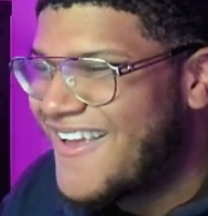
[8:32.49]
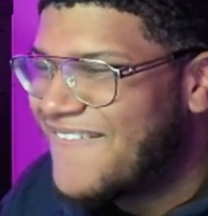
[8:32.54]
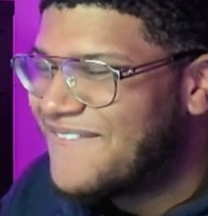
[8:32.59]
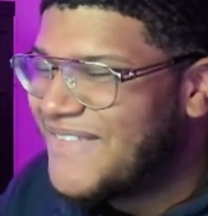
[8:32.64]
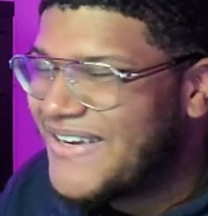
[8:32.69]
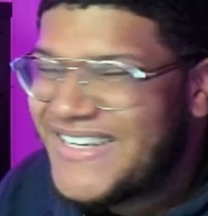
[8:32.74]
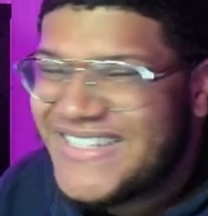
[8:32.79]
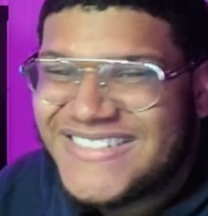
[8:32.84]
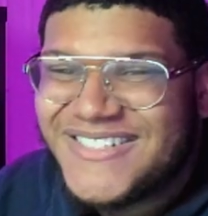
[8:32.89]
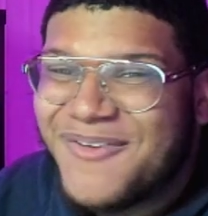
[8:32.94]

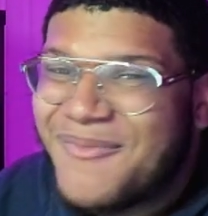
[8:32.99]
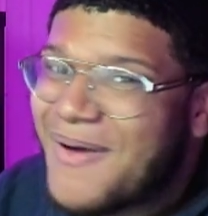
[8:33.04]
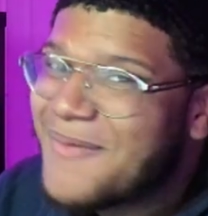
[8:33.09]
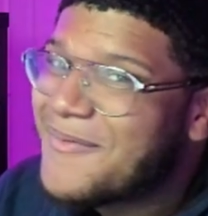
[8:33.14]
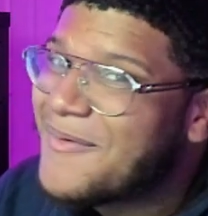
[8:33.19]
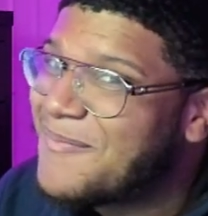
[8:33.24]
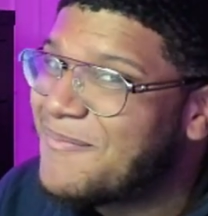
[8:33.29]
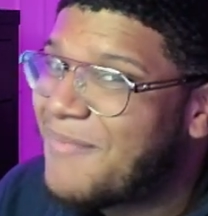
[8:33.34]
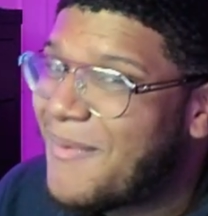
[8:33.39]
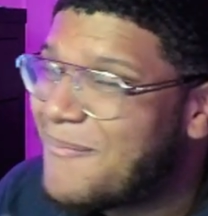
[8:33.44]

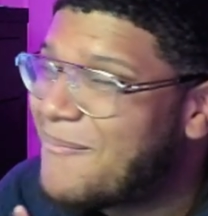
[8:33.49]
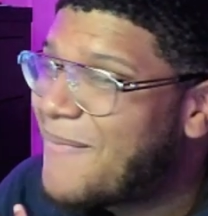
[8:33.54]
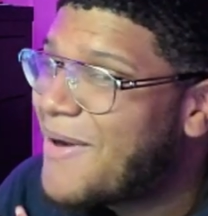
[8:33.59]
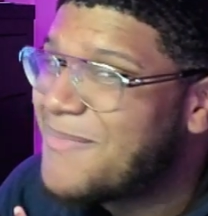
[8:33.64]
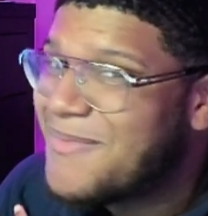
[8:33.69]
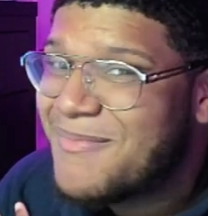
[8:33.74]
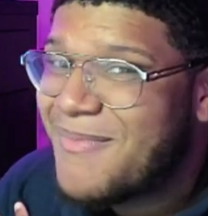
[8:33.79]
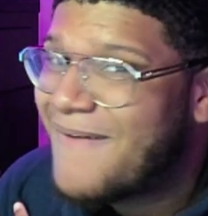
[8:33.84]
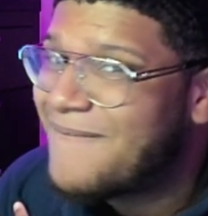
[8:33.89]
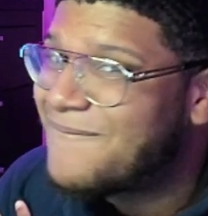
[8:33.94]
Banaka might
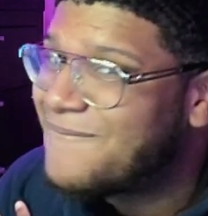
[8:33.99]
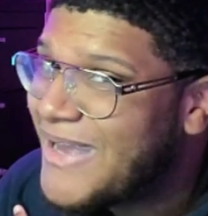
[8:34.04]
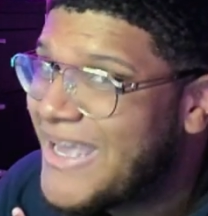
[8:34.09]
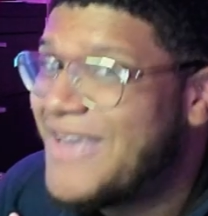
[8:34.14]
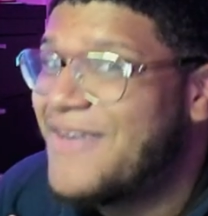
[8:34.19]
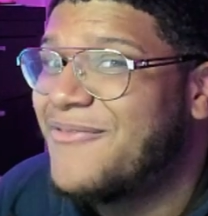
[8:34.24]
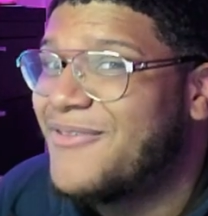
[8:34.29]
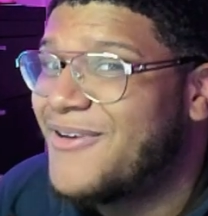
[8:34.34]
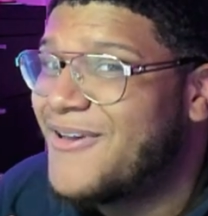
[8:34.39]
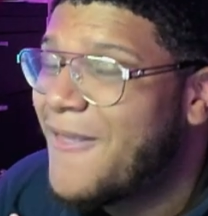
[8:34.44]
be my
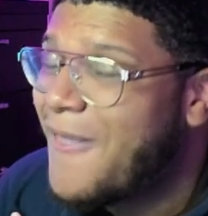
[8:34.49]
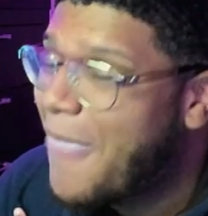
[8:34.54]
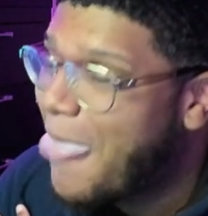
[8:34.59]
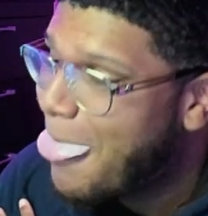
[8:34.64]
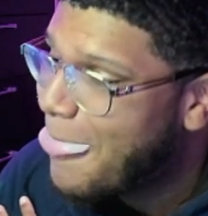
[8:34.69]
favorite.